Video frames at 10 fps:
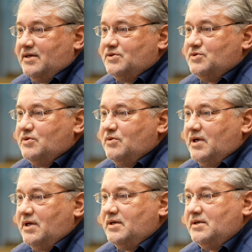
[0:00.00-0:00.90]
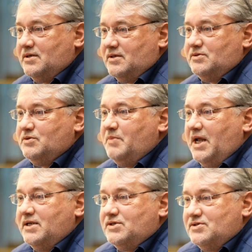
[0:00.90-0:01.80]
to
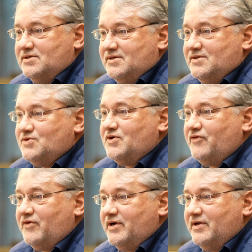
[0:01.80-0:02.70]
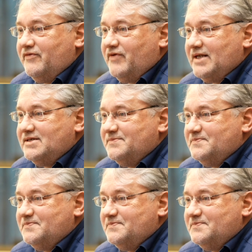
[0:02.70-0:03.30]
manage the software, in fact.